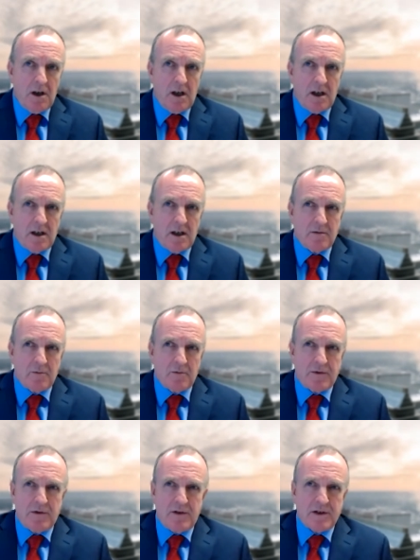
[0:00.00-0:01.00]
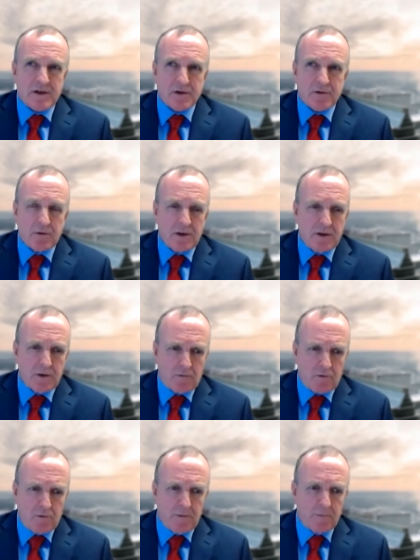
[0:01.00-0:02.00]
uh, this is really the
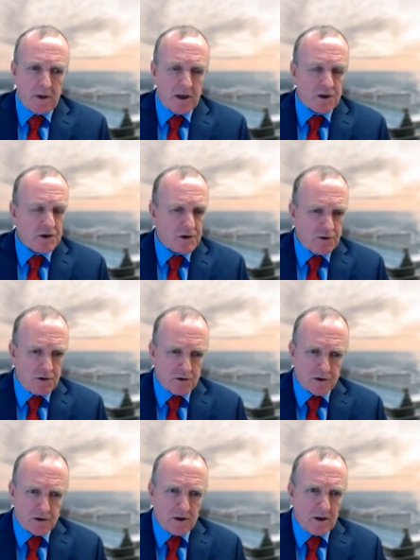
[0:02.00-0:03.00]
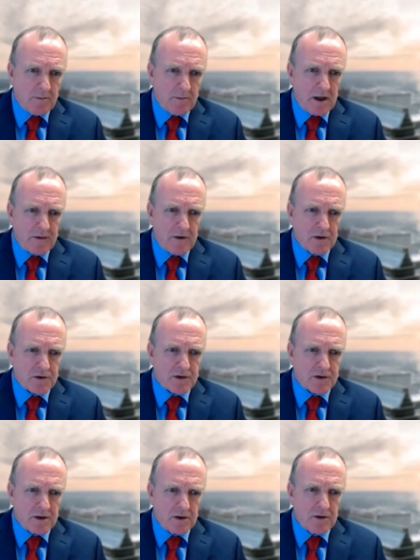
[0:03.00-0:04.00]
group of patients that you're talking about, that
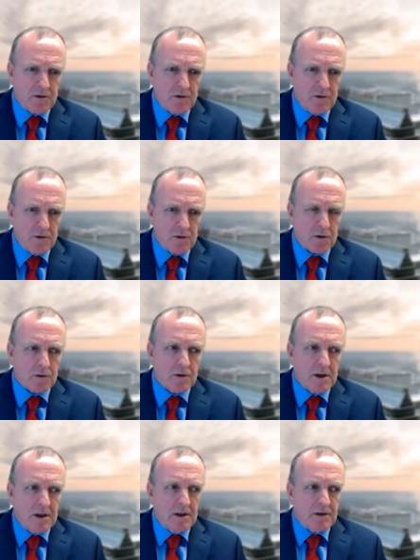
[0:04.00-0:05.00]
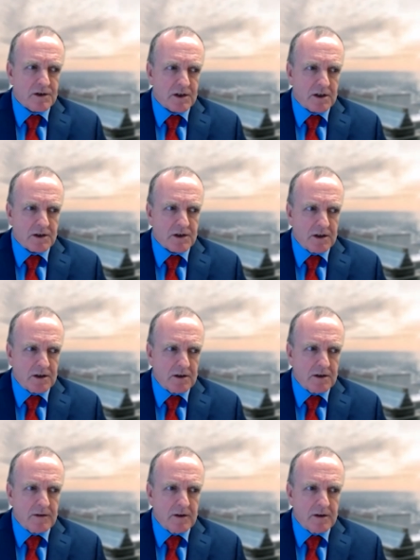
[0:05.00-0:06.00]
uh, you're
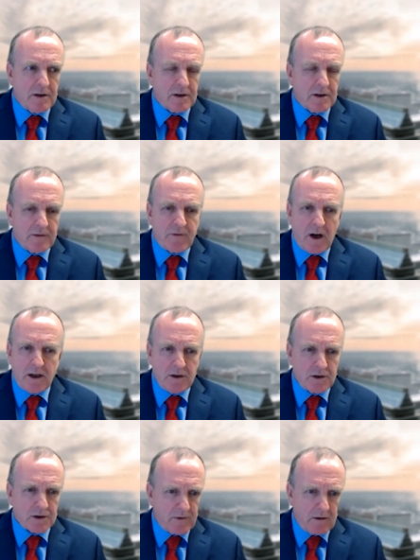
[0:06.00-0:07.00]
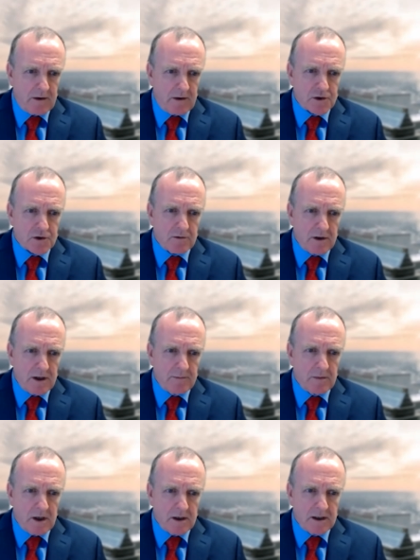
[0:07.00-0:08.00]
discussing the uh, the findings of their
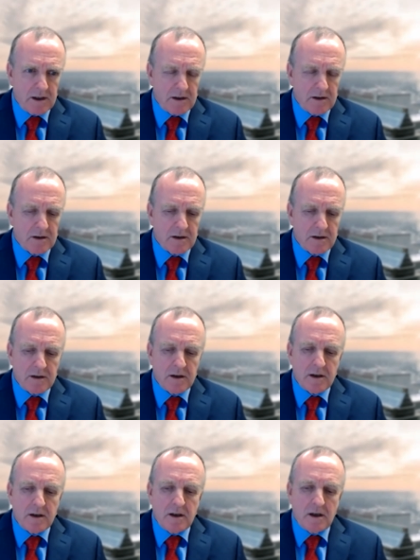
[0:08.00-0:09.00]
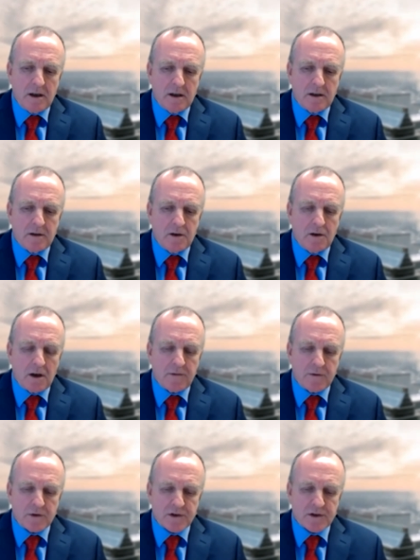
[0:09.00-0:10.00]
angiogram uh, in the uh, in the
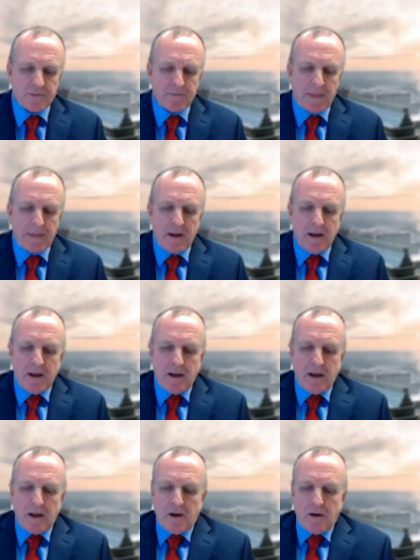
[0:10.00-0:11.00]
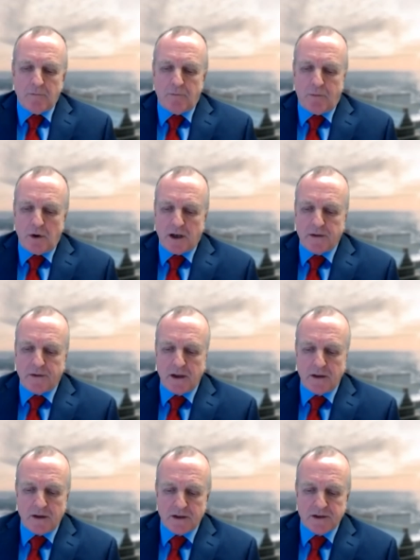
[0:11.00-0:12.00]
office. But I
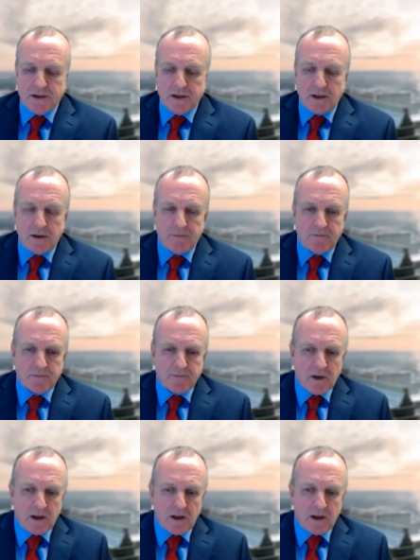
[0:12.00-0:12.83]
think that um,